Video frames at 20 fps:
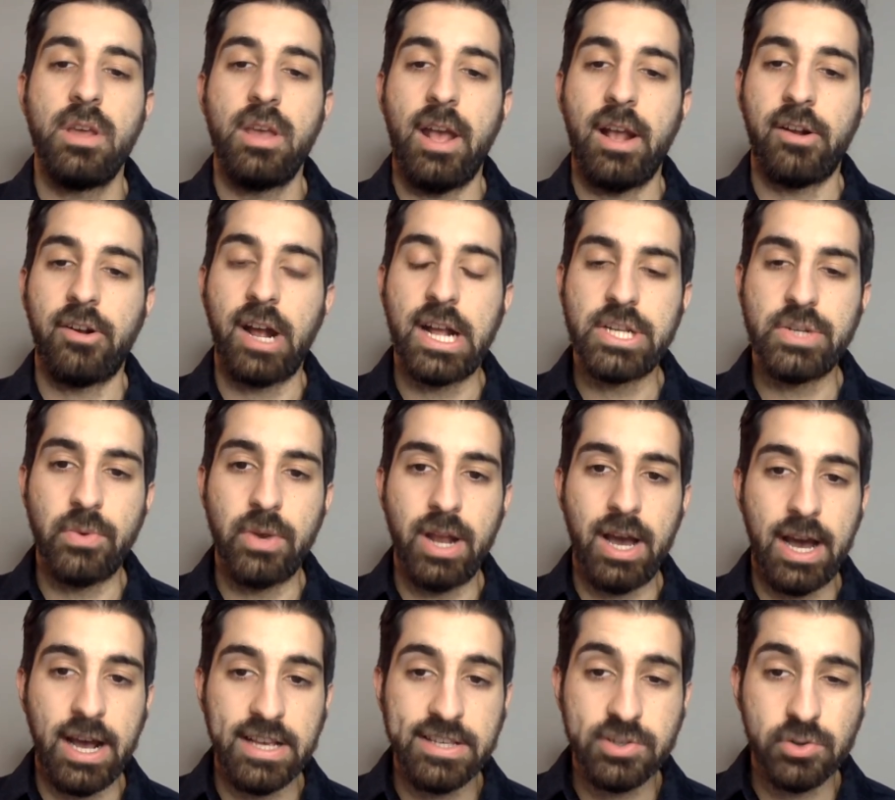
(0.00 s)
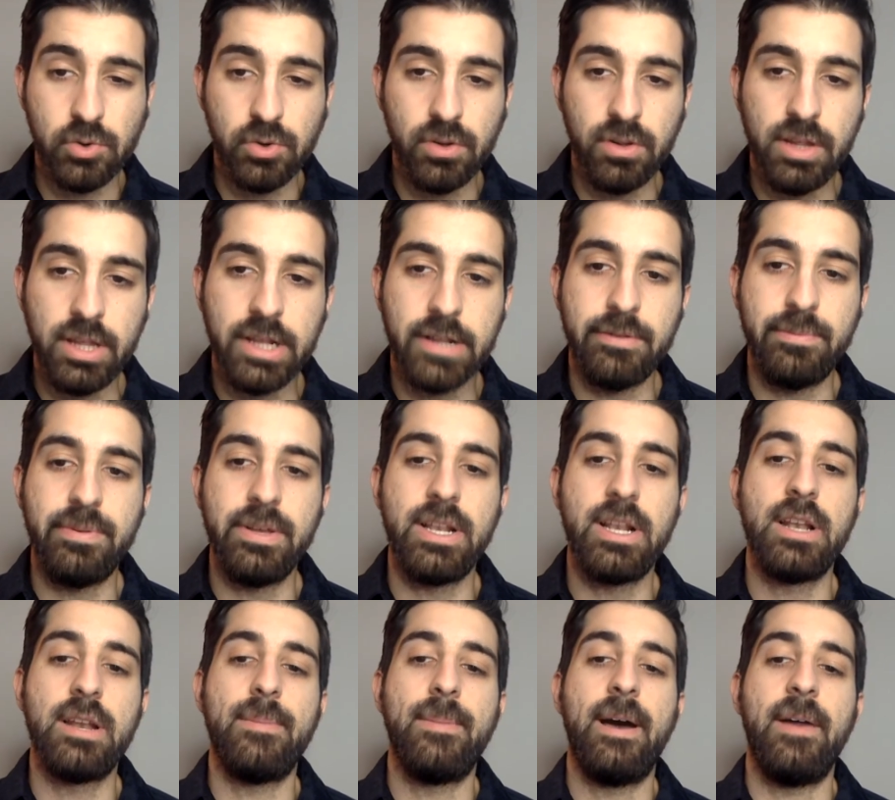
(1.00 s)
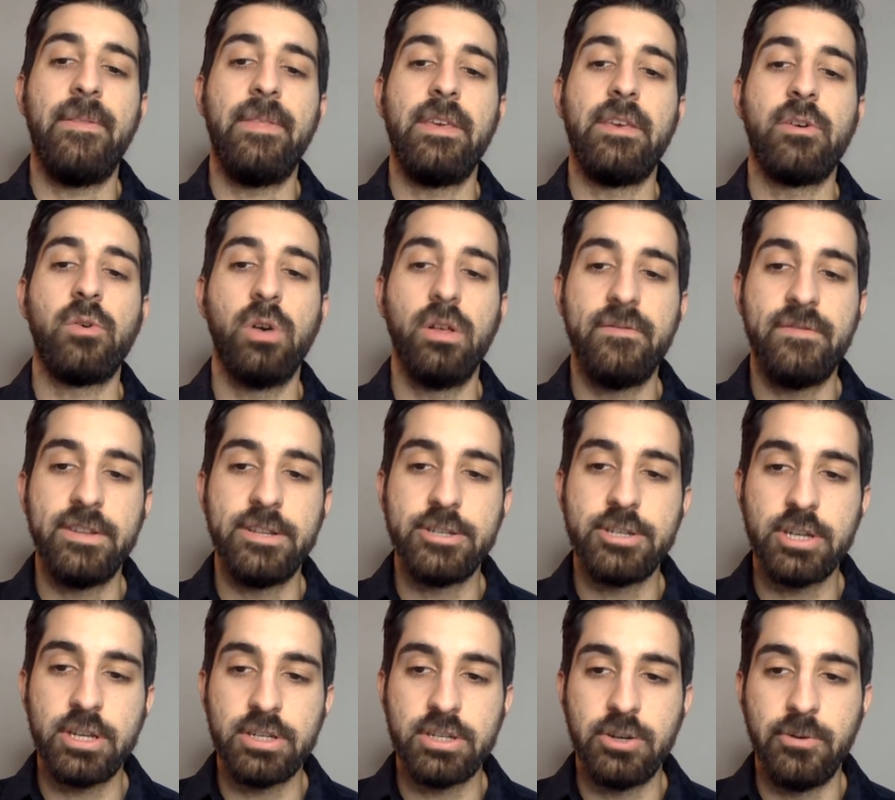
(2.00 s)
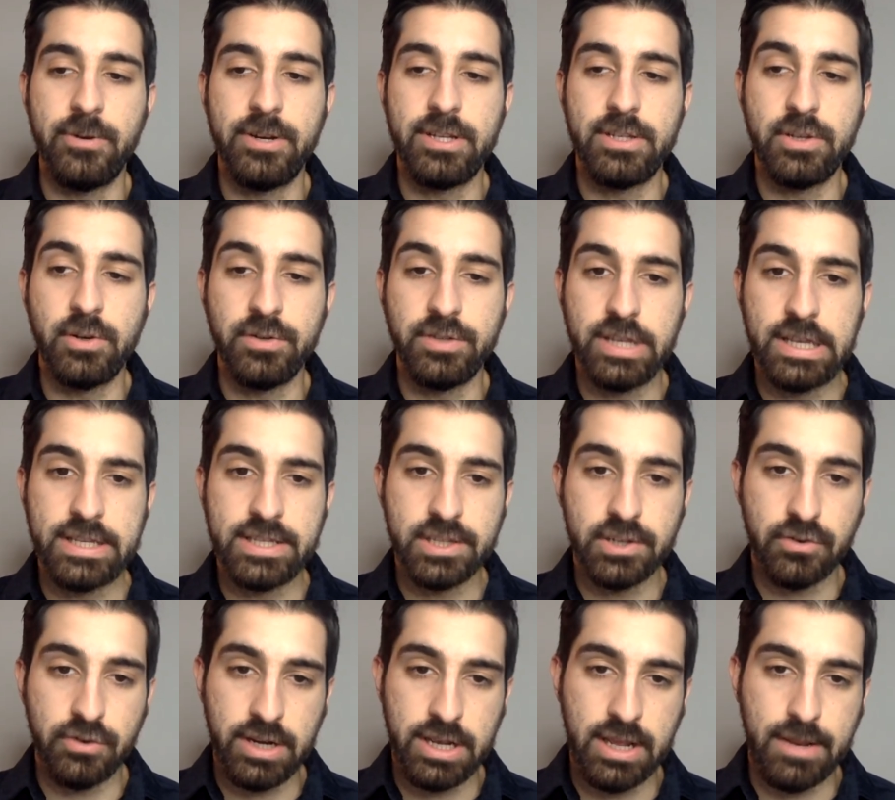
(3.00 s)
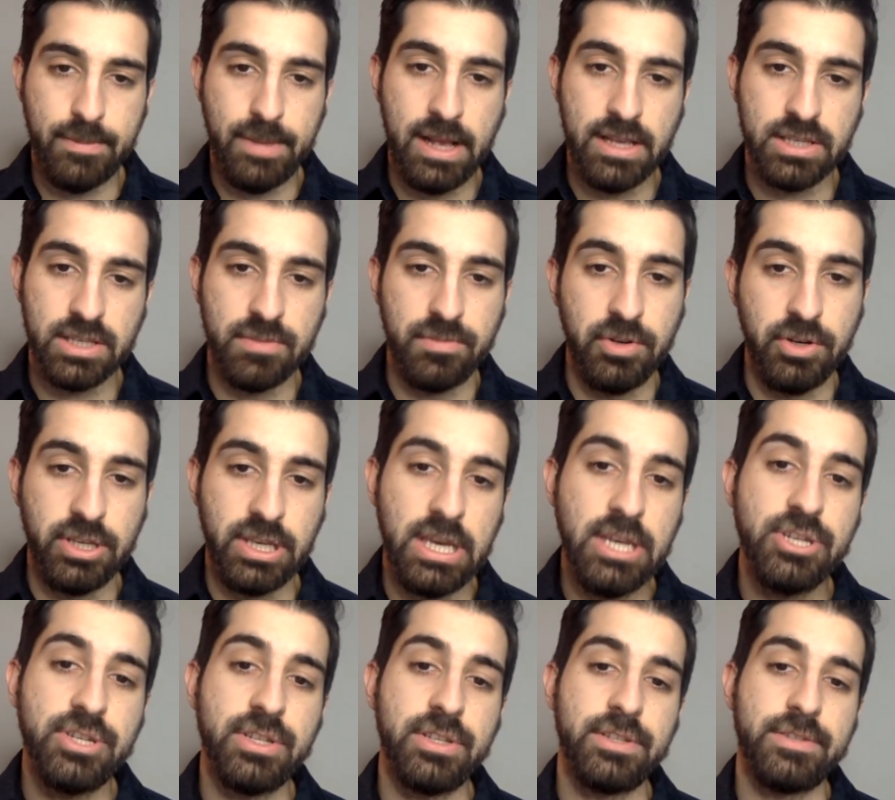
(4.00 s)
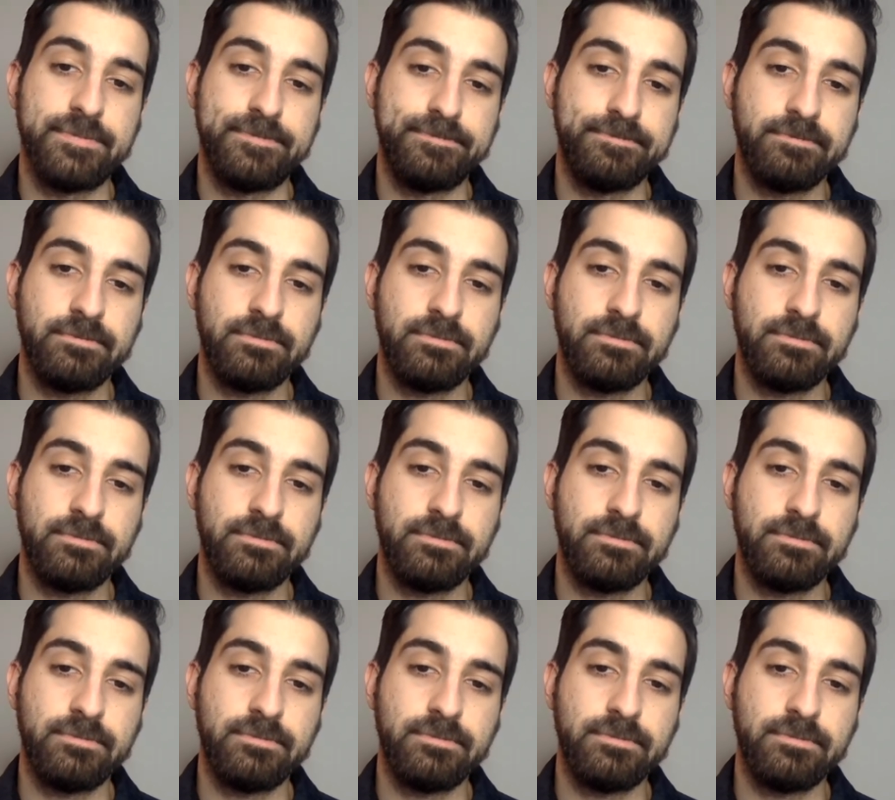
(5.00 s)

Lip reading: I graduated high school and completed about the equivalent to an associate's degree in mass communications.